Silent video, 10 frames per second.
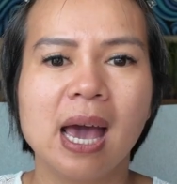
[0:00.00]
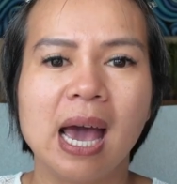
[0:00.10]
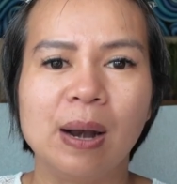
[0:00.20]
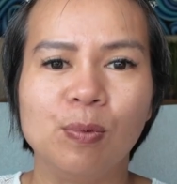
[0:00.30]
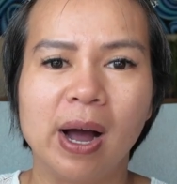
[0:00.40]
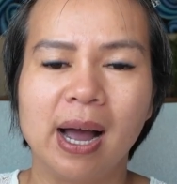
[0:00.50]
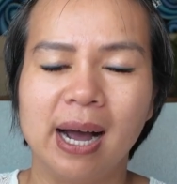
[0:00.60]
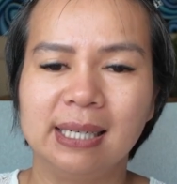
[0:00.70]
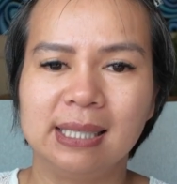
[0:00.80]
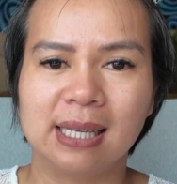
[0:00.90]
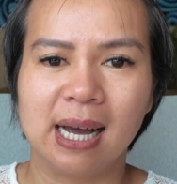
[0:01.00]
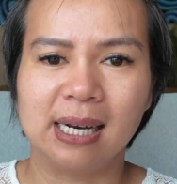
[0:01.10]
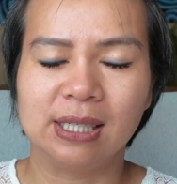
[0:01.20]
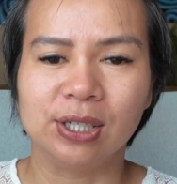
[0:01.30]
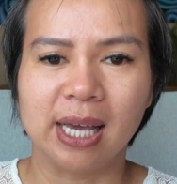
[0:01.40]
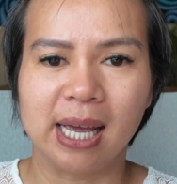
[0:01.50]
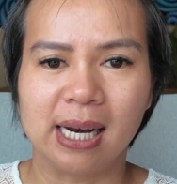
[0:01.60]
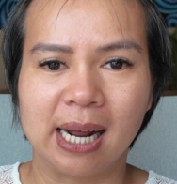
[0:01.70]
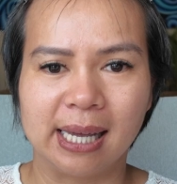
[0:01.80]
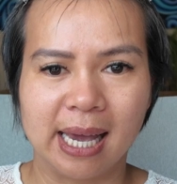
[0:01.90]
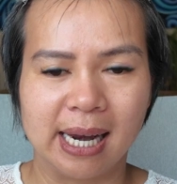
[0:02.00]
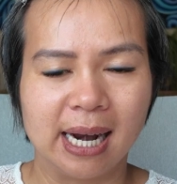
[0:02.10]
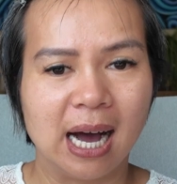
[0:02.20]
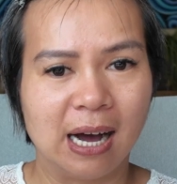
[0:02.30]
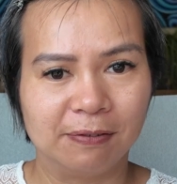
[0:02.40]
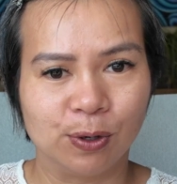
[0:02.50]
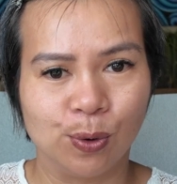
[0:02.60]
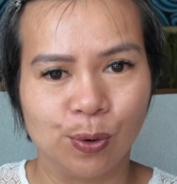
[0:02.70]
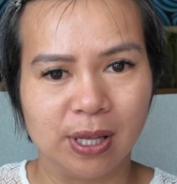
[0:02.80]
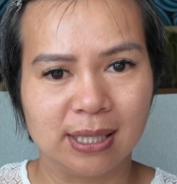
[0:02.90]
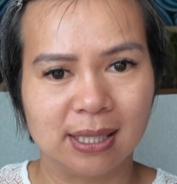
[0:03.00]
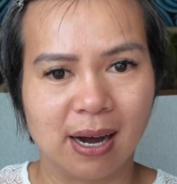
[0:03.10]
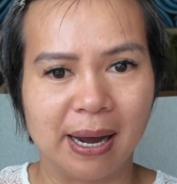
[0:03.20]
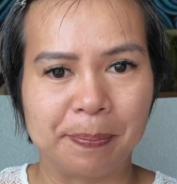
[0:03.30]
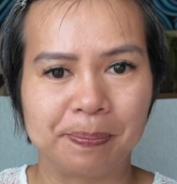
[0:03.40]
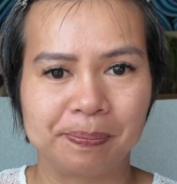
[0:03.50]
and why I decided to get it again after all this time.